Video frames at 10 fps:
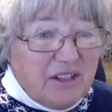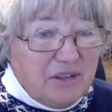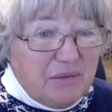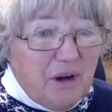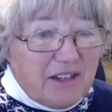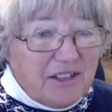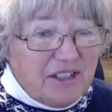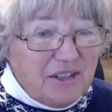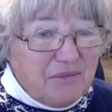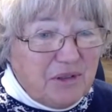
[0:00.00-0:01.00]
You
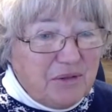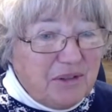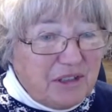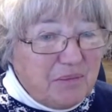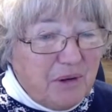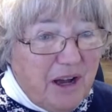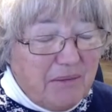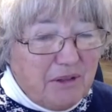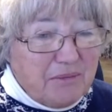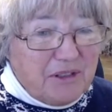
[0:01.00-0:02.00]
watched him do this
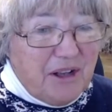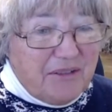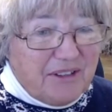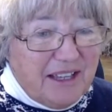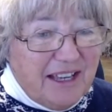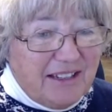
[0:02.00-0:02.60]
problem solving.